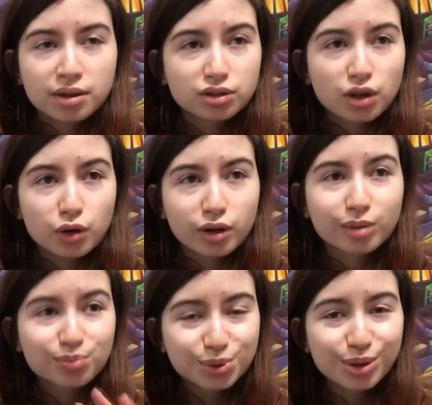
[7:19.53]
so you
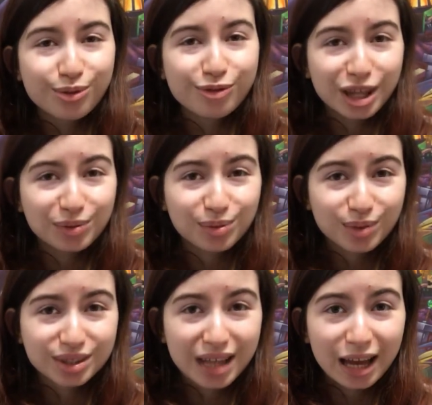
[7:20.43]
can prove that it
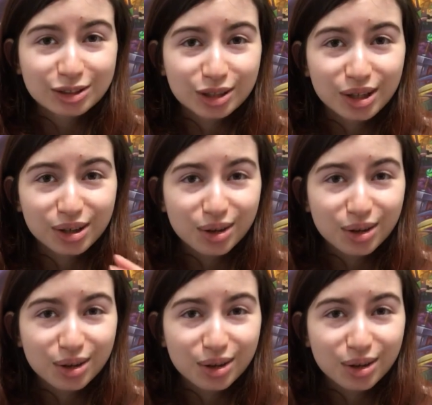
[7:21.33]
was actually